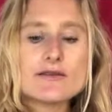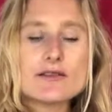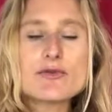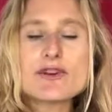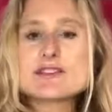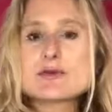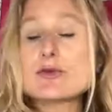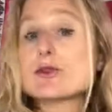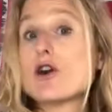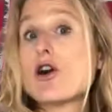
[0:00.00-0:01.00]

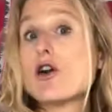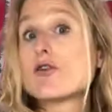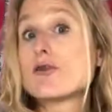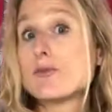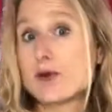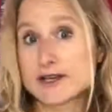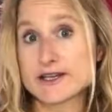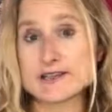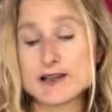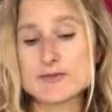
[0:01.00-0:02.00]
principle of body
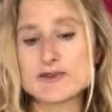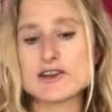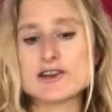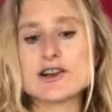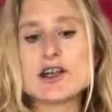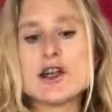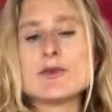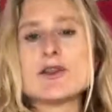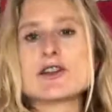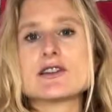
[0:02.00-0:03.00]
types here,
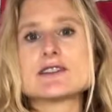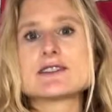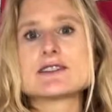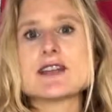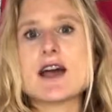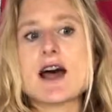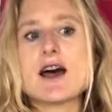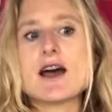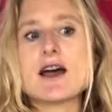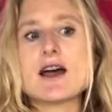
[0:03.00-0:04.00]
because
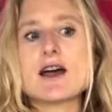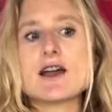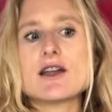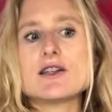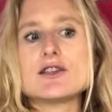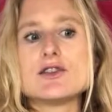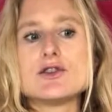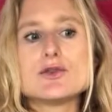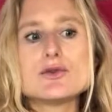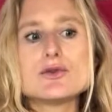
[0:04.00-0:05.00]

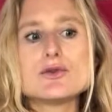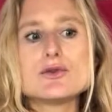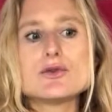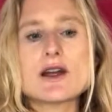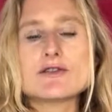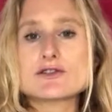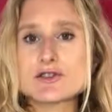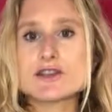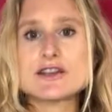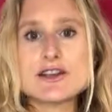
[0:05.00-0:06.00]
you have
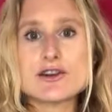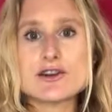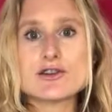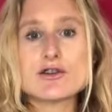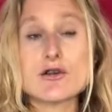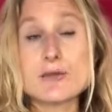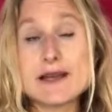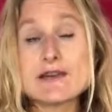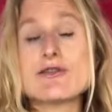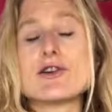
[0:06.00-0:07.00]
certainly heard, or might
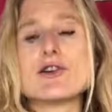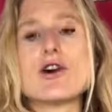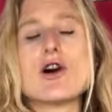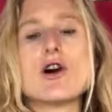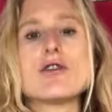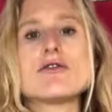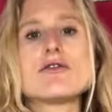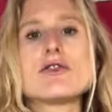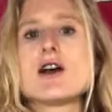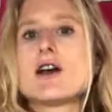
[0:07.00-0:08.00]
have heard,
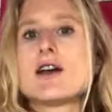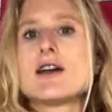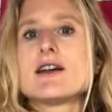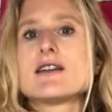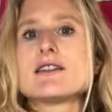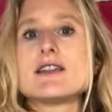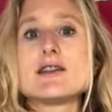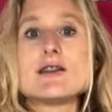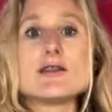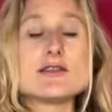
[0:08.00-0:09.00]
of
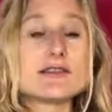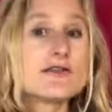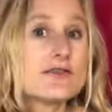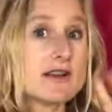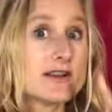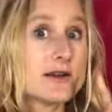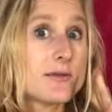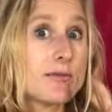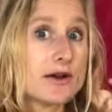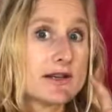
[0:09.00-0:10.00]
the different
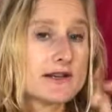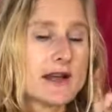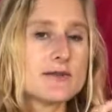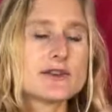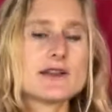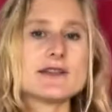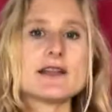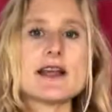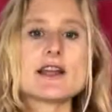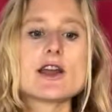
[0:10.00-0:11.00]
body types. And
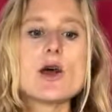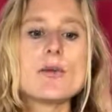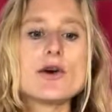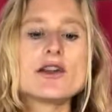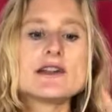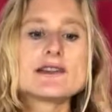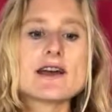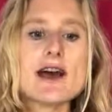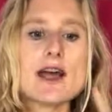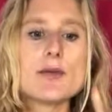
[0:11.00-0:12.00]
like body
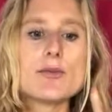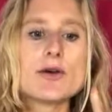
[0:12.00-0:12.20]
type